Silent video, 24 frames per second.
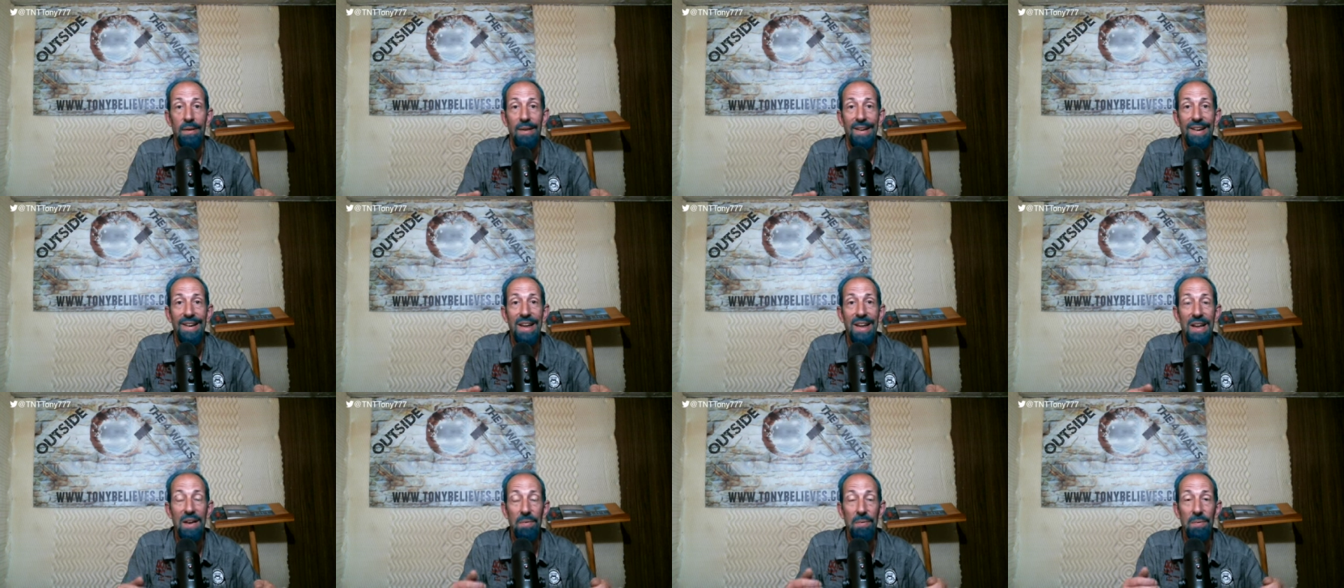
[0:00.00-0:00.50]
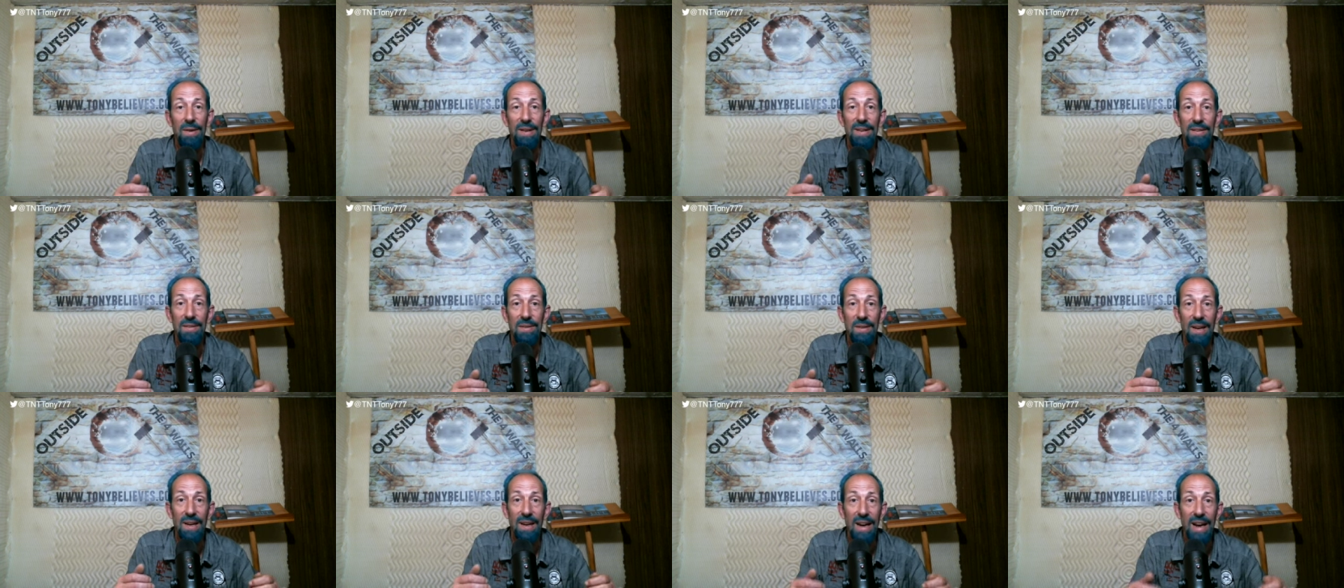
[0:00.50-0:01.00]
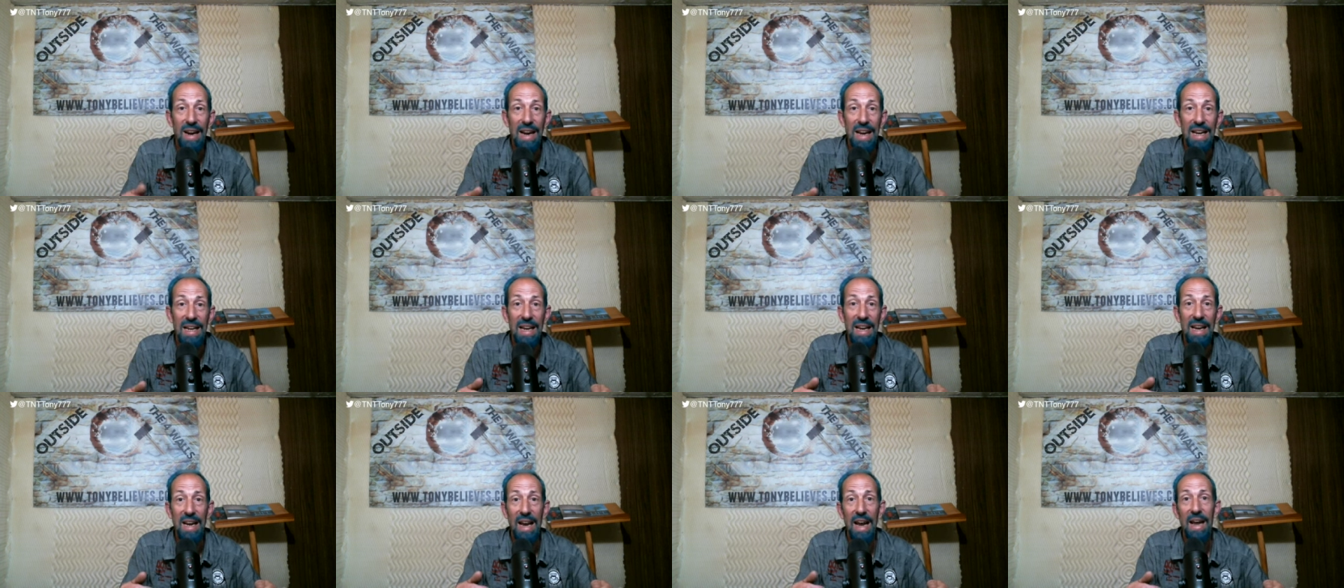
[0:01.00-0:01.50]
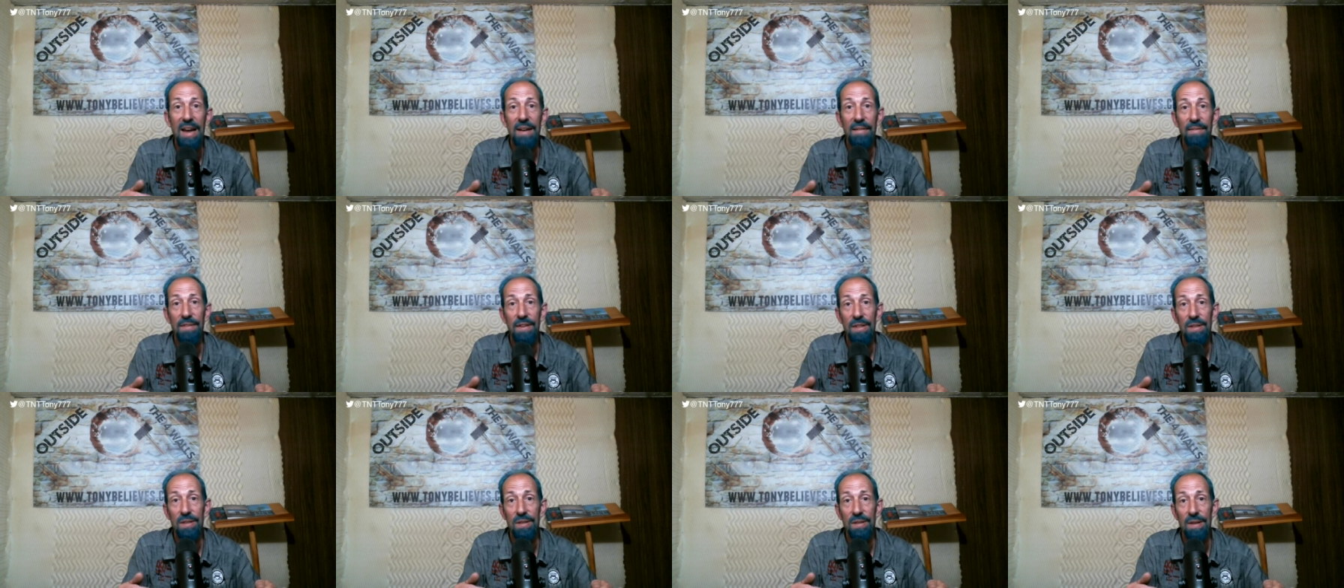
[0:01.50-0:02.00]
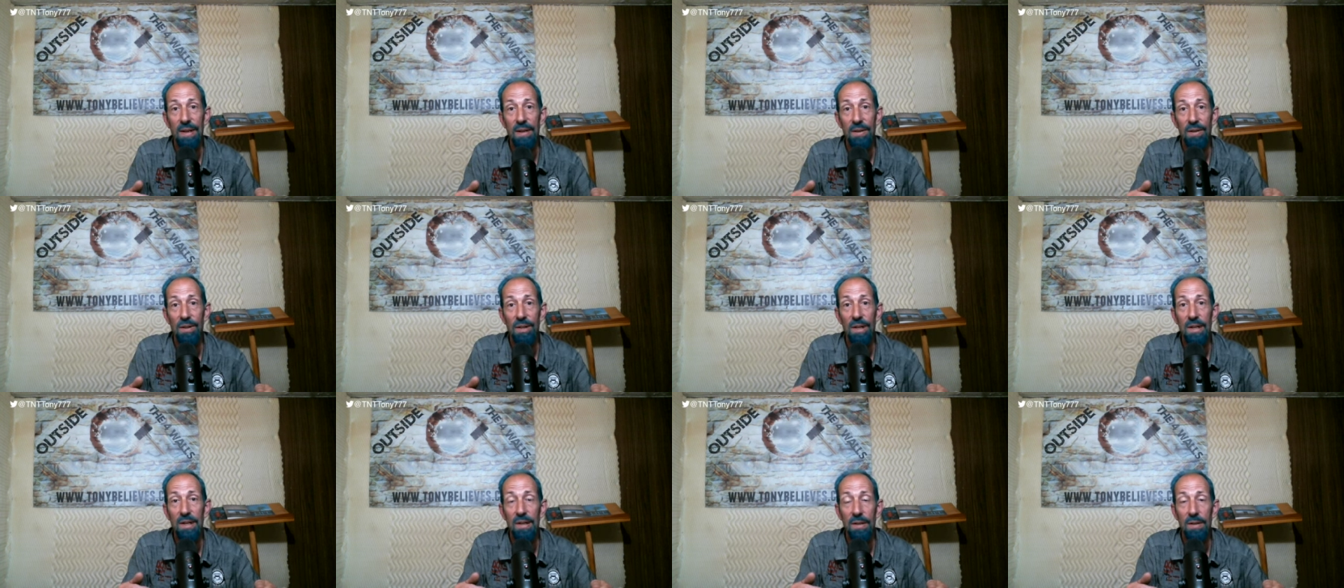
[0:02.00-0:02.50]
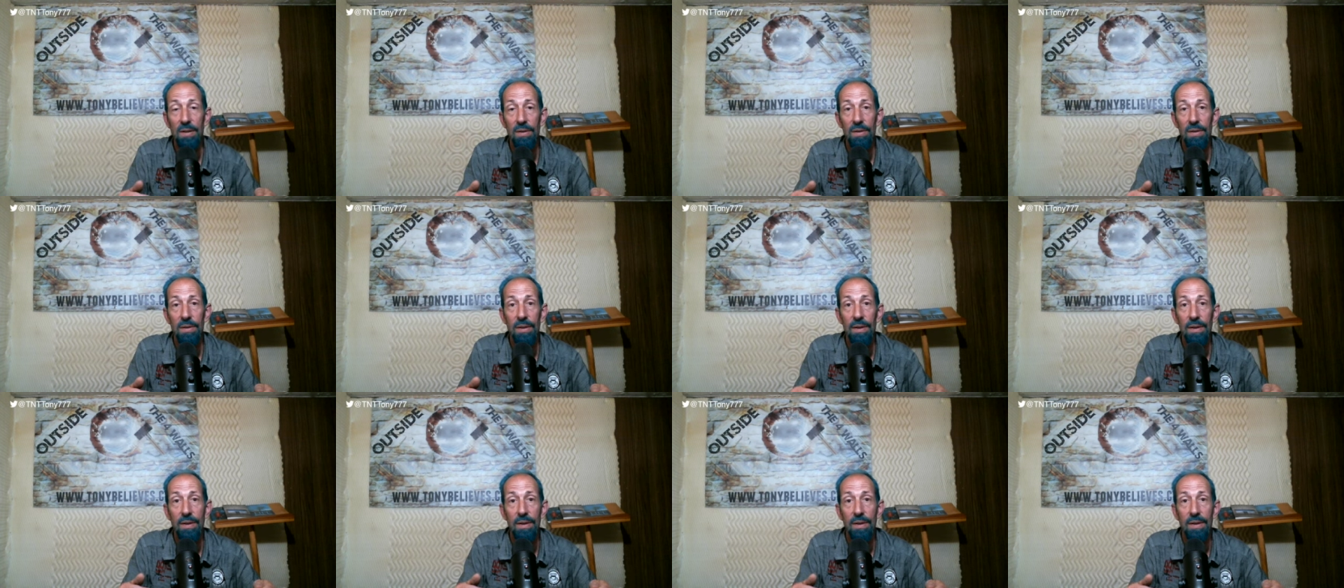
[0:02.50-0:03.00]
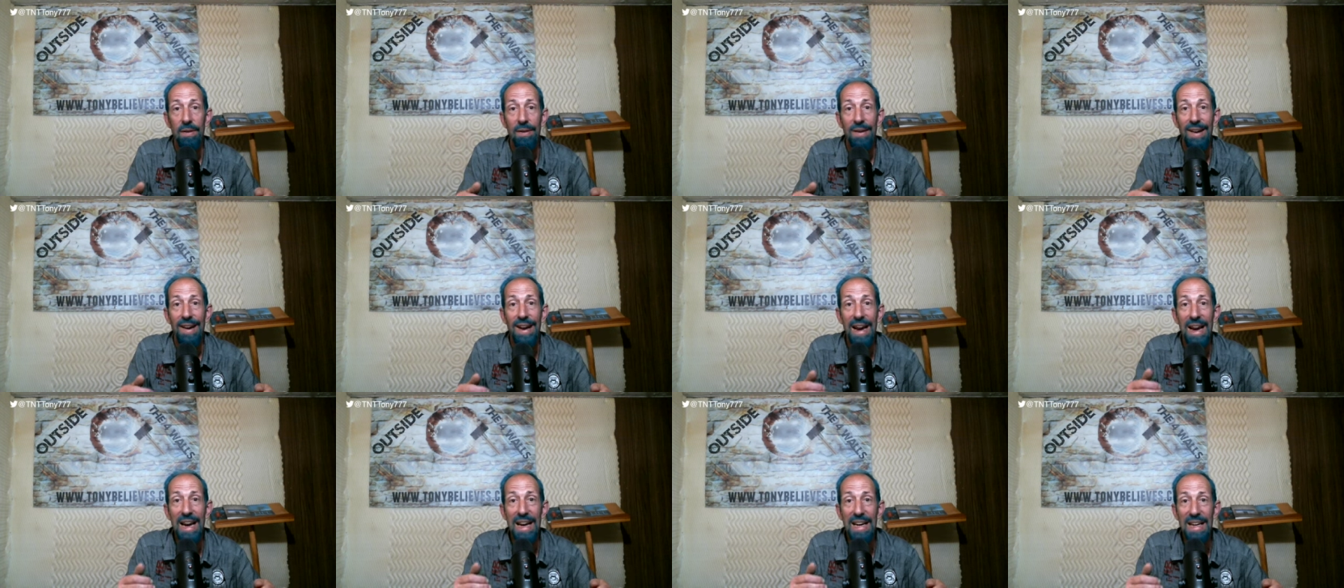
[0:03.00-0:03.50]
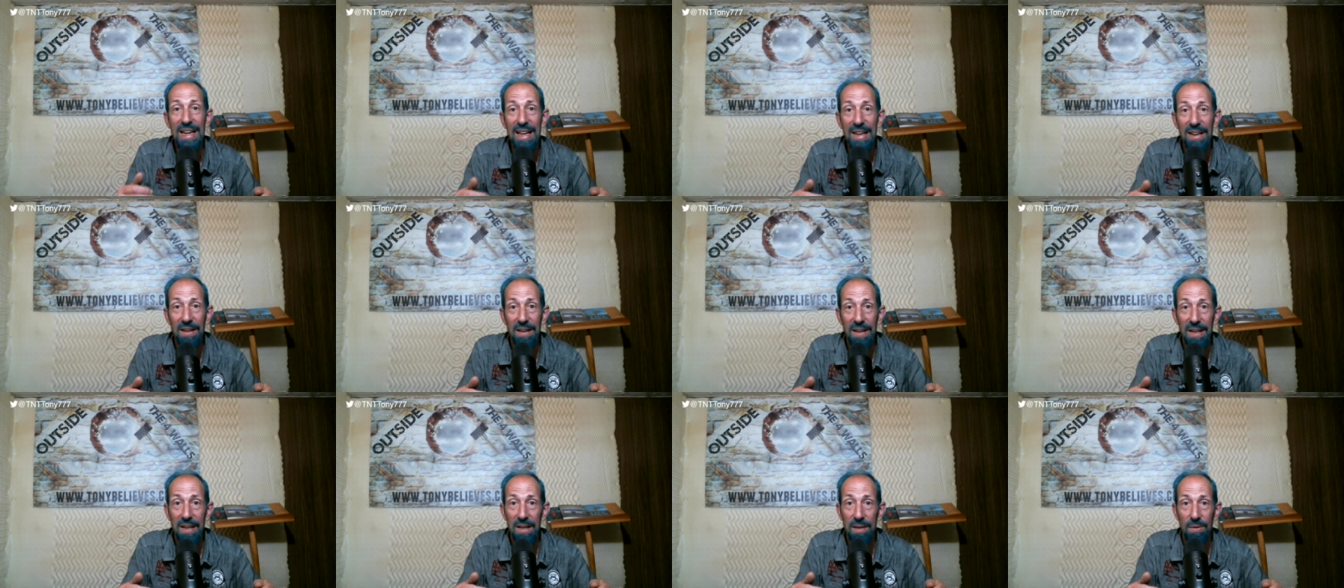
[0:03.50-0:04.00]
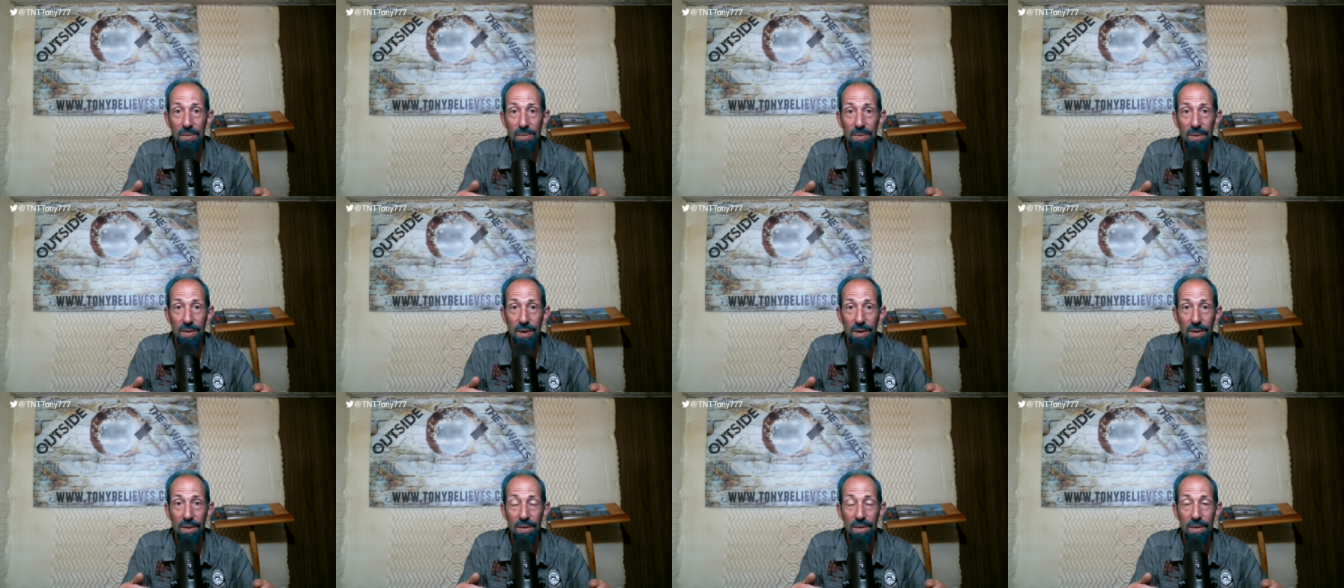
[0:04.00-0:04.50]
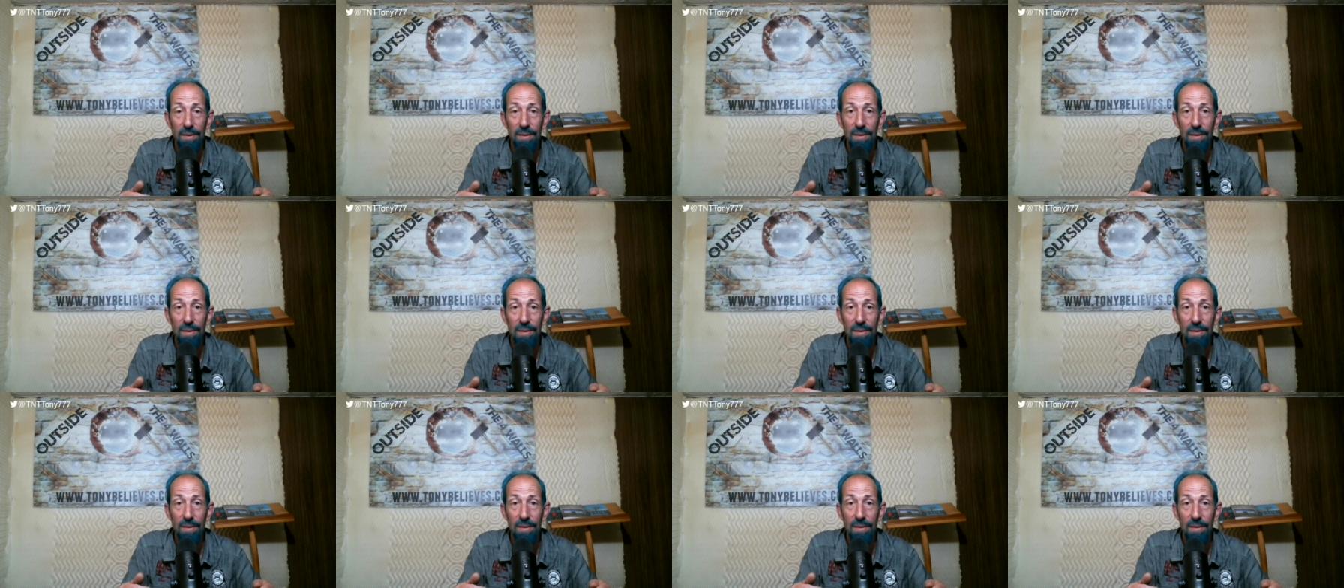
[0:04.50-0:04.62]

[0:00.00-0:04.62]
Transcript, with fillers: It was any adversary, any accuser,